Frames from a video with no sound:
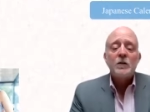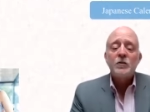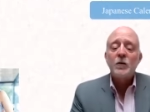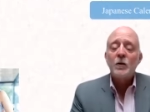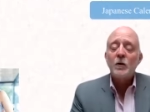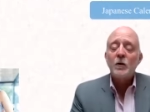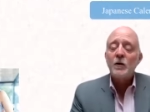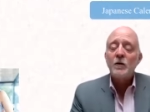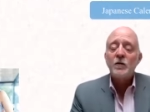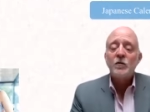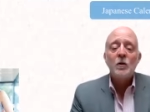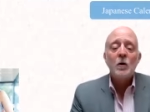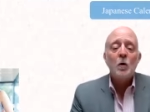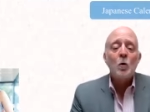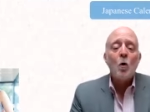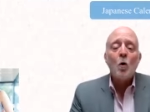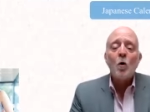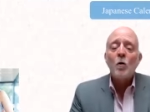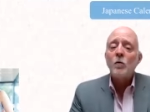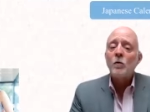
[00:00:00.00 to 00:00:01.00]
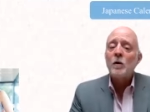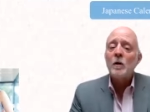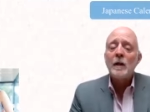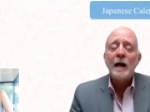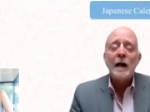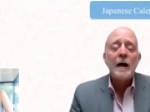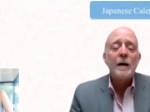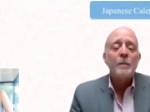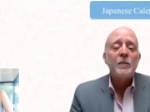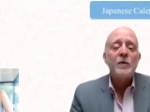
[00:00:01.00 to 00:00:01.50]
So there's no
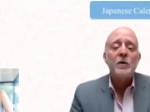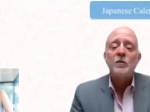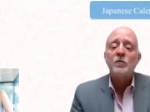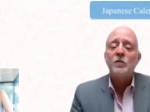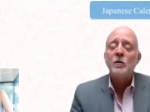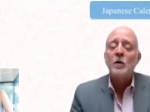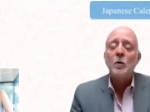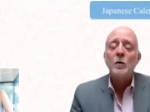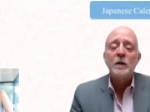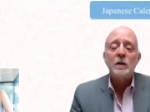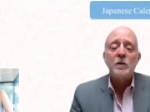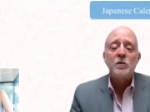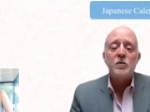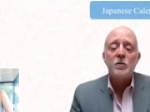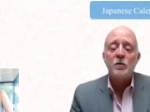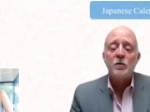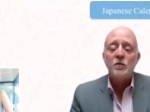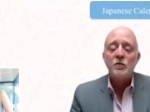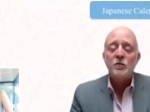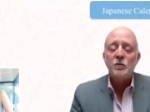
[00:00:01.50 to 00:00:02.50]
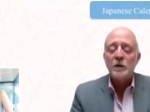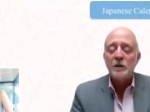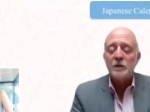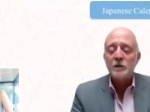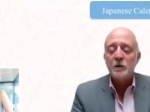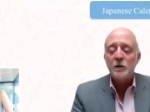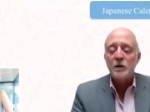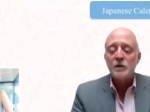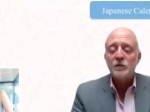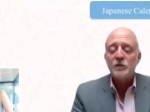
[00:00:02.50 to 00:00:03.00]
overlap, there's no issues
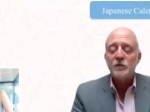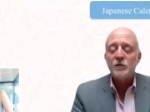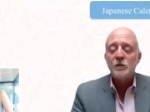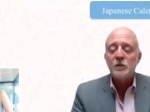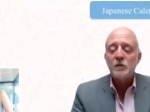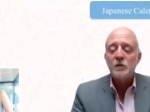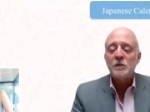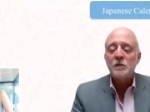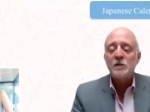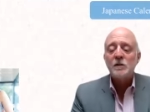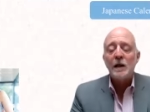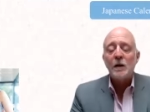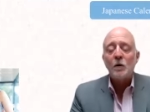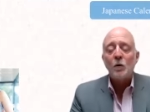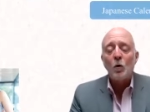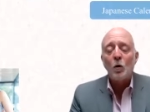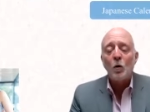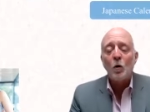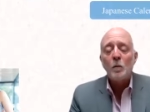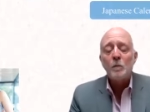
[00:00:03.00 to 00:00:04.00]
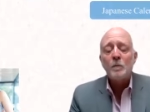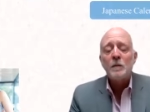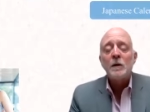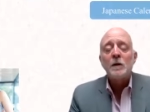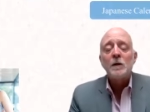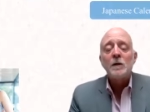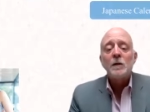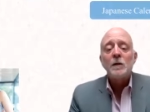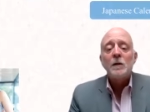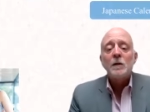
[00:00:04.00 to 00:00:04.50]
when you're a student at
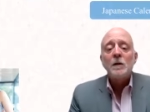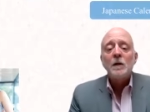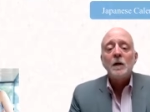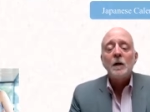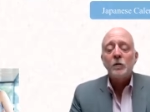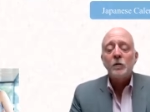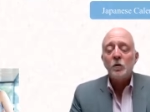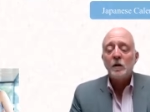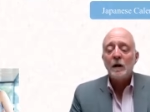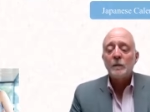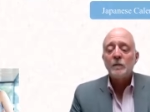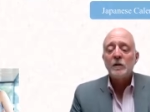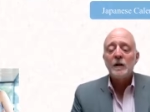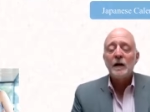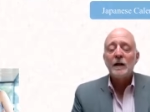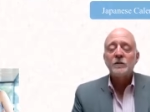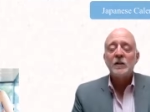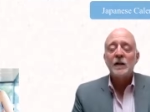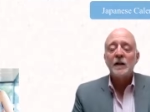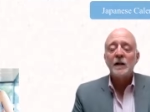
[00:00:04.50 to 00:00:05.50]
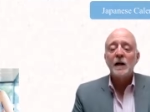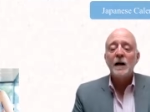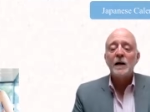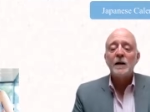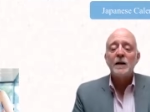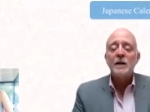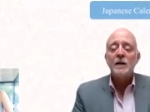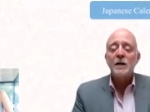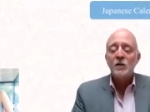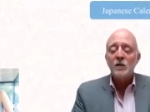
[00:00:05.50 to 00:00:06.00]
home if you come to Kansai
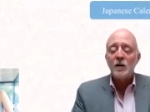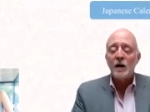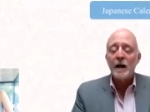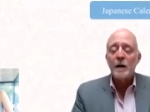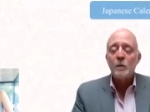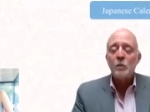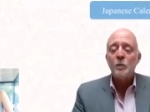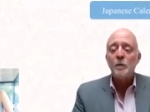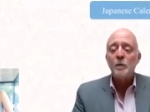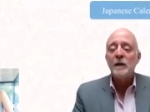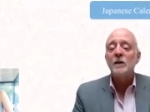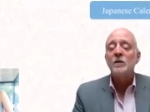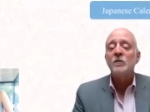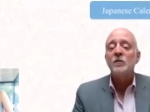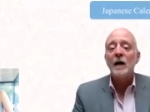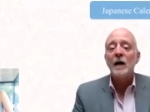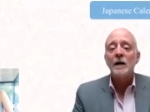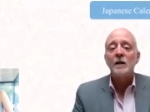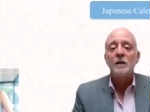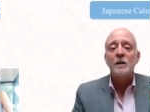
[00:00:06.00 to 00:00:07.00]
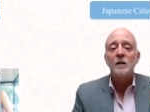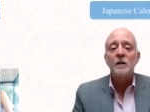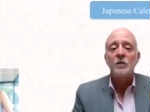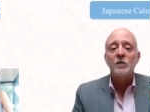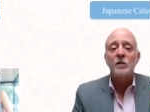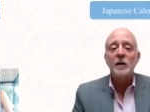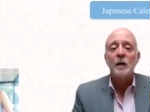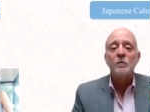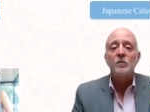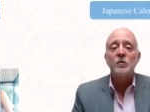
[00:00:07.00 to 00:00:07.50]
Gaidai, the time would be exactly the
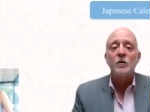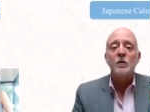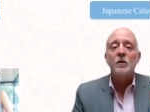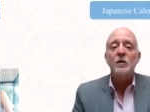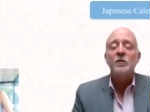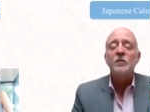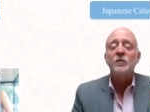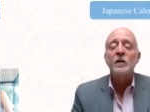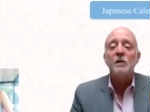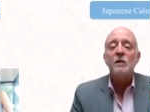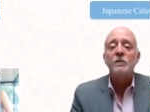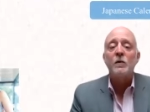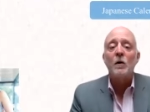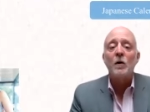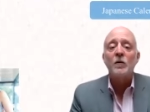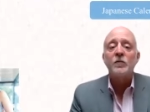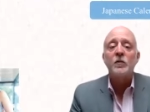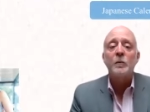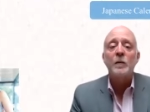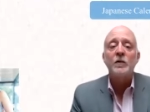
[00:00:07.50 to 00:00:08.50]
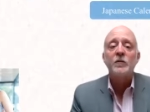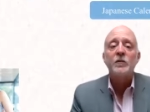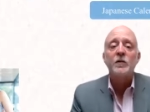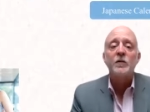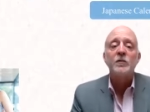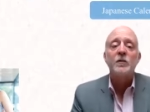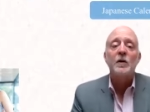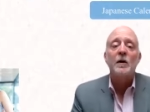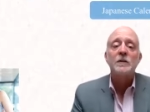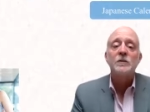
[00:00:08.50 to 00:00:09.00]
same. So you can see our fall
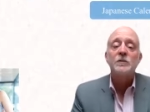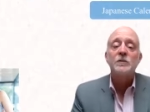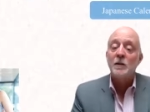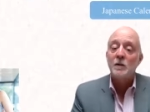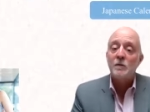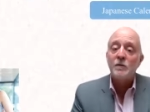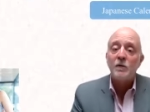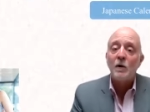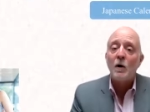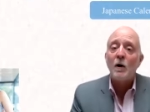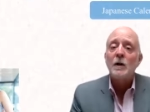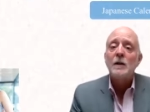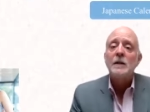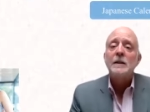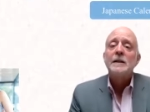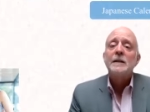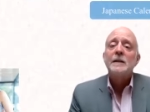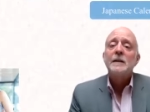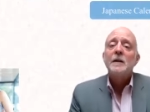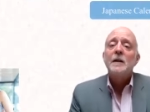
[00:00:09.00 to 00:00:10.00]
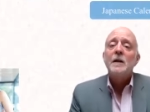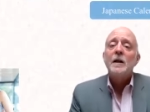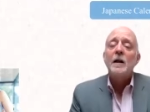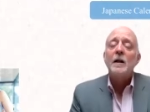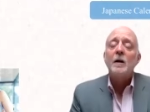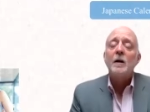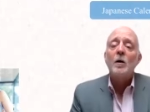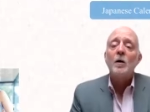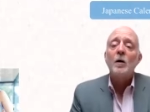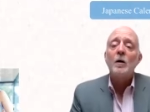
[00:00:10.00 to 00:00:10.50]
semester starts in fall
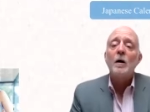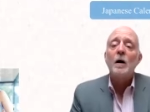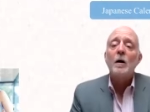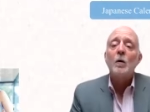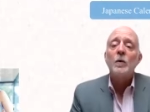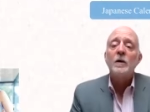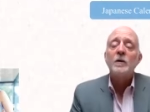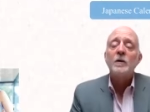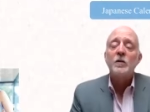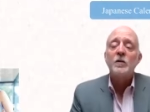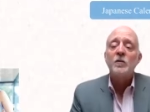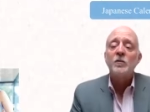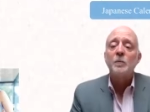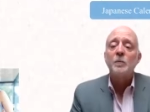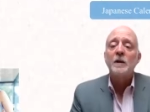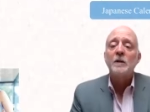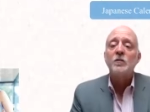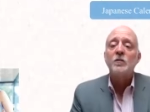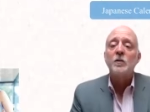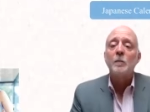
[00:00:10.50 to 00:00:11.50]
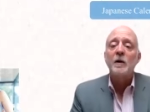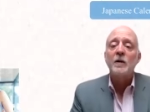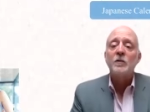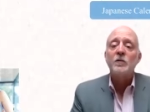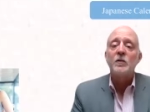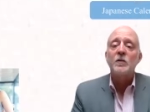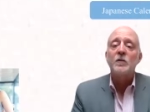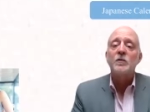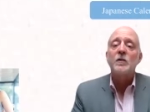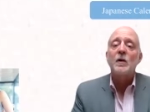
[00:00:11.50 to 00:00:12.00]
and our uh, winter spring
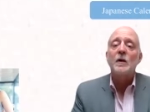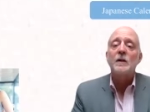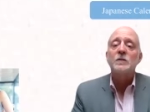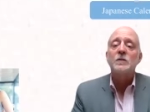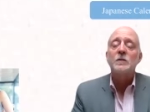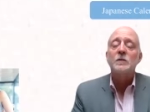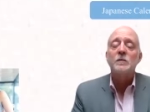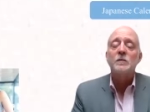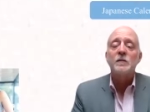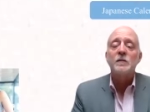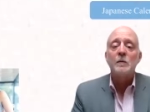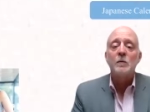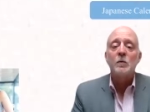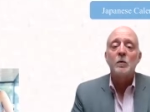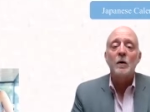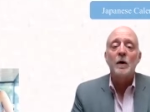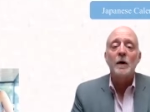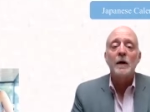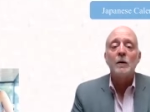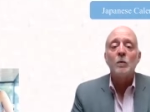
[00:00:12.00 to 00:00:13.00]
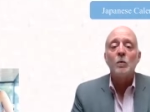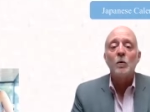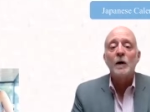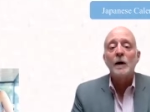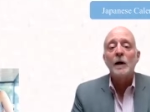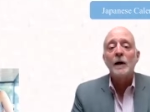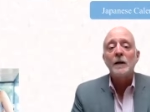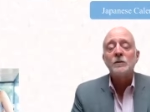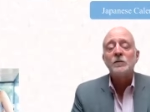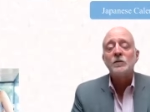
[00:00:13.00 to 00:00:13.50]
semester starts in February,
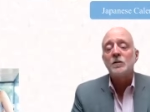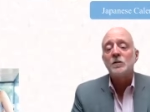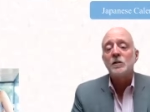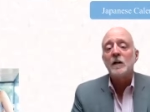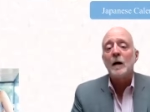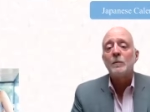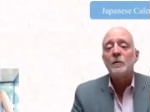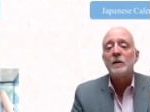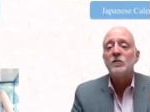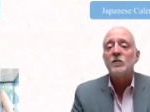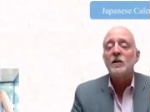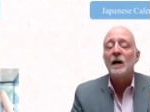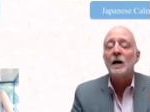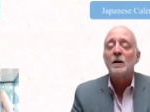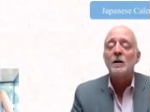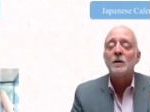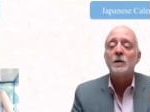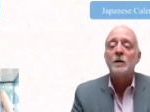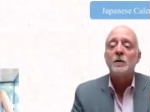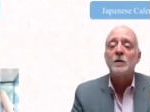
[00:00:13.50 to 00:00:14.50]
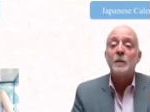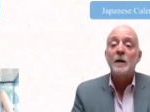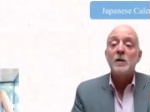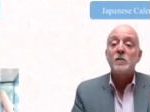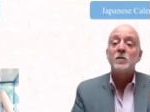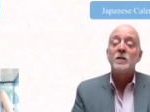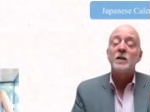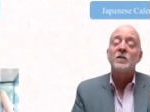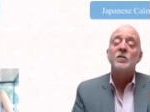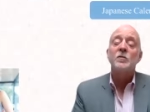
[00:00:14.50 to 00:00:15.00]
whereas the Japanese calendar,
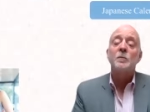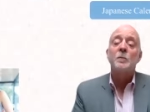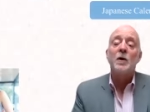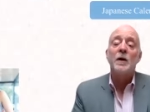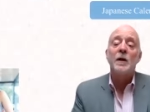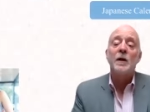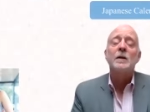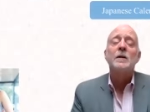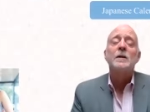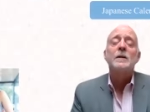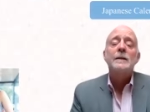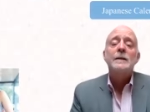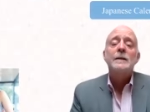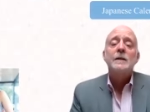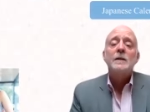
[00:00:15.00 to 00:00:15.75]
especially in spring,